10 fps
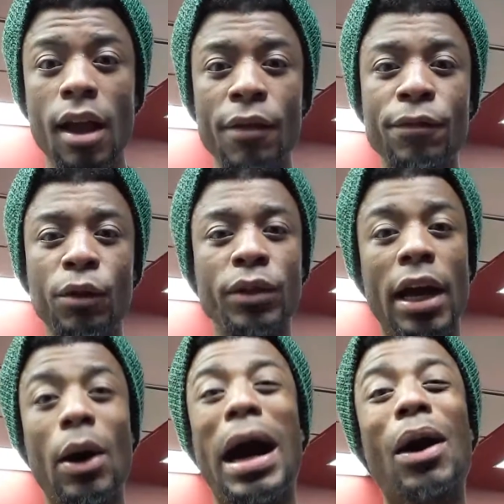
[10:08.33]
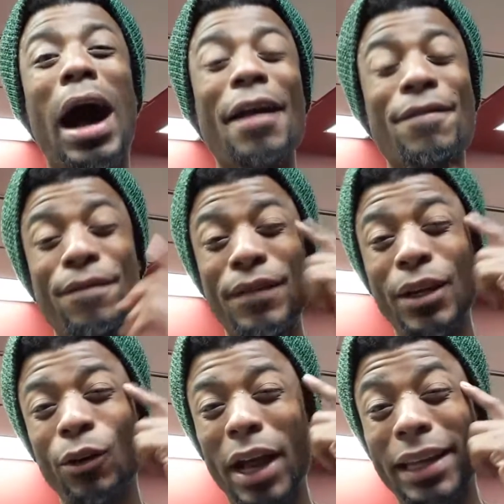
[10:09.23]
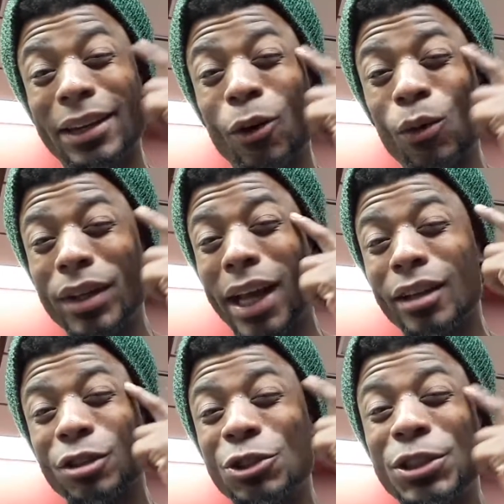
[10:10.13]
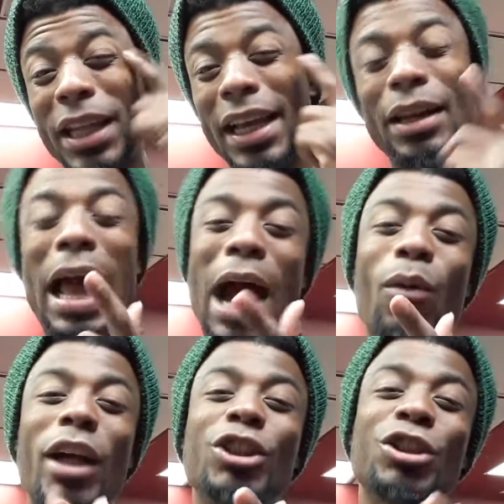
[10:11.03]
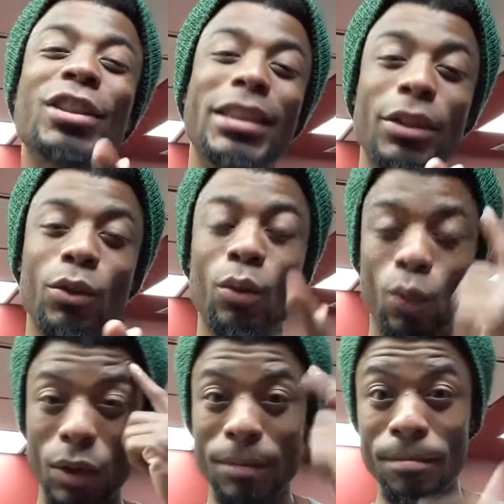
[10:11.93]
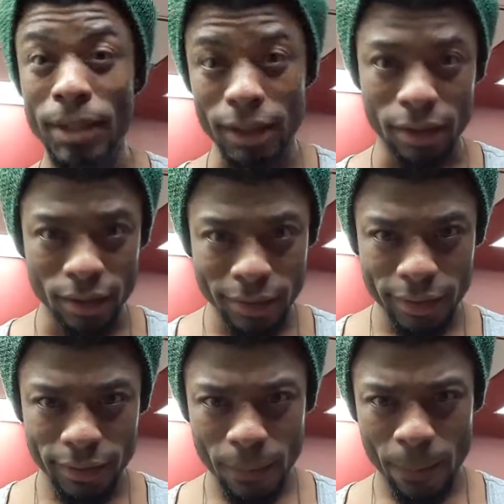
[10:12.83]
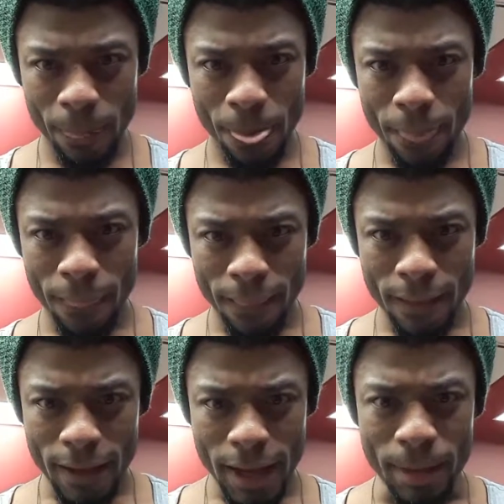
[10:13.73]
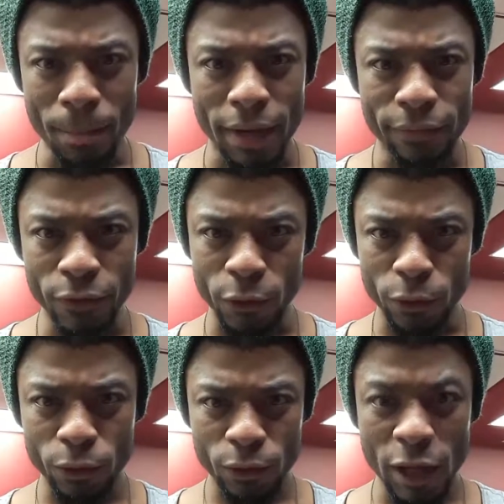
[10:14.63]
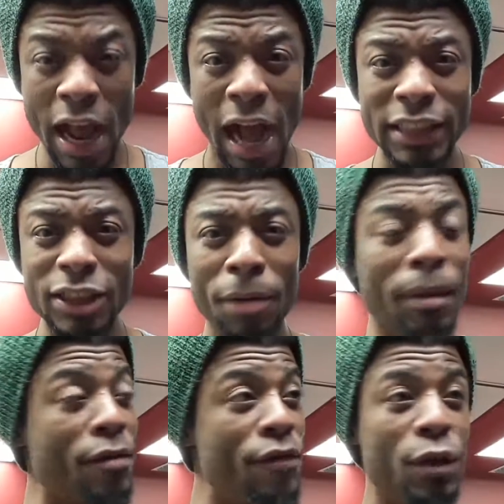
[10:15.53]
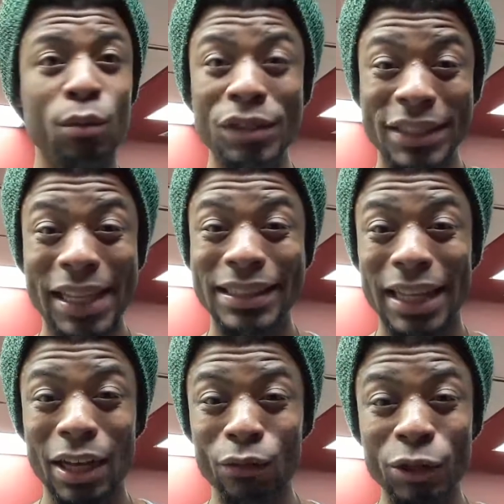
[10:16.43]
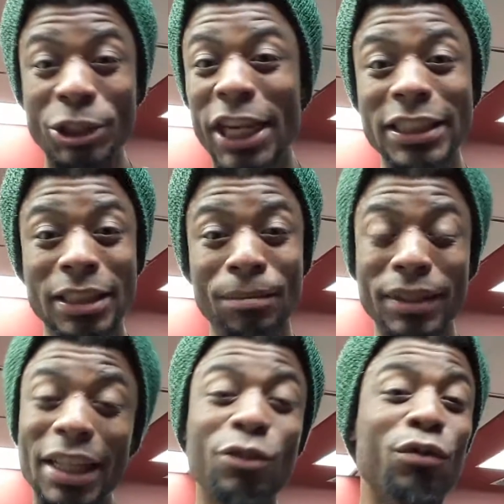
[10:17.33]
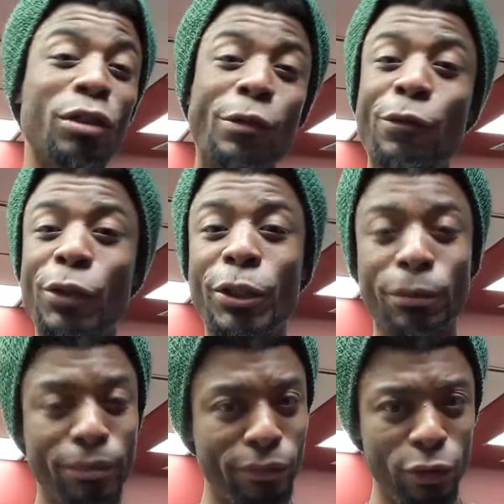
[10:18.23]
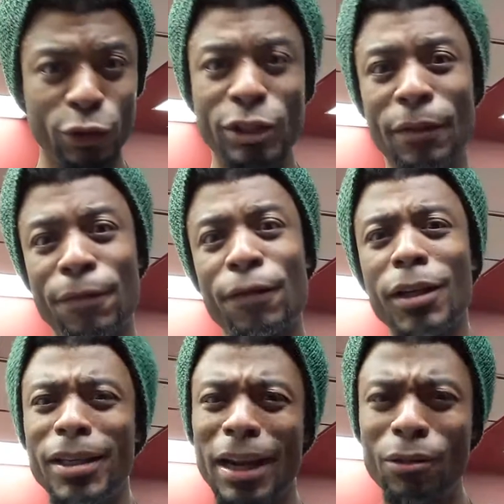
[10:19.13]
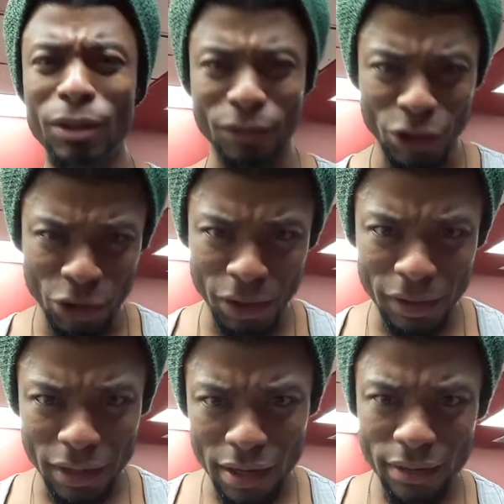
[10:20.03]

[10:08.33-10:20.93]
I know and I understand how I should deal with me and my fears. I thought my fear was exile and rejection, but that's really freedom. You can say, fuck it, I don't give a shit.